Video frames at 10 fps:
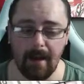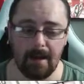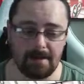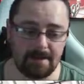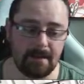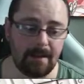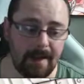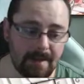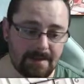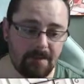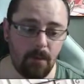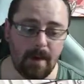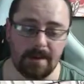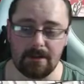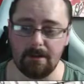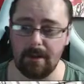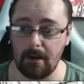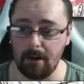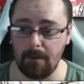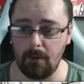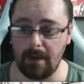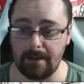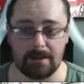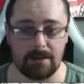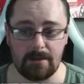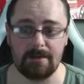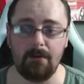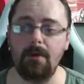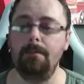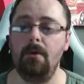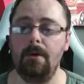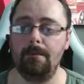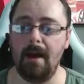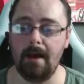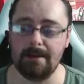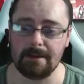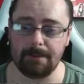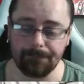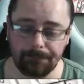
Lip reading: As I said, the next giveaway is going to be in a couple of weeks, as soon as I've got the board in my hands.